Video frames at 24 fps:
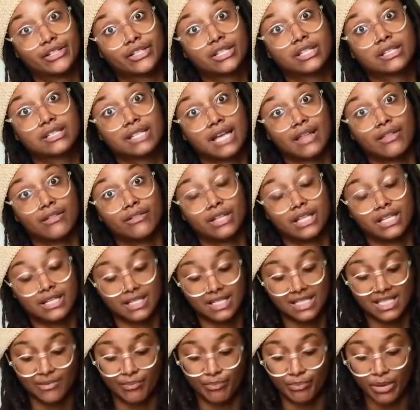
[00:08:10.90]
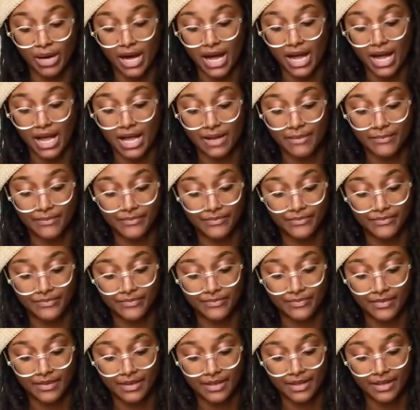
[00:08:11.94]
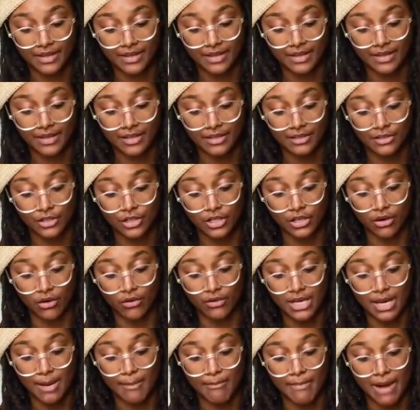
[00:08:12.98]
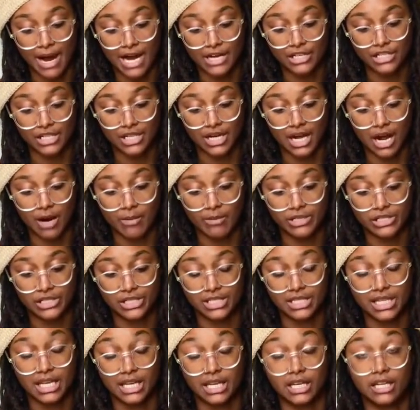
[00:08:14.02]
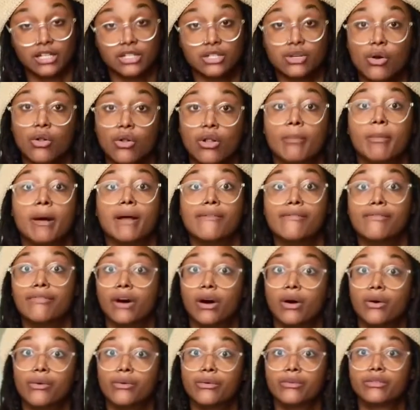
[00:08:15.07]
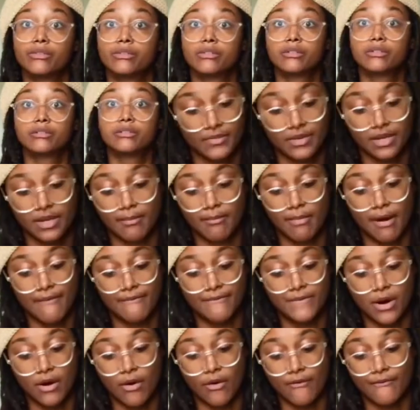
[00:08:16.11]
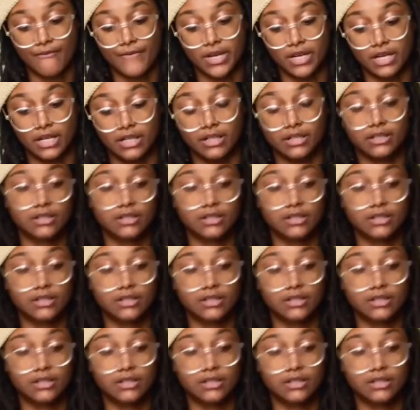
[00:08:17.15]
to say the least. But, you can only imagine how much is taking a toll on my phone. My phone been a...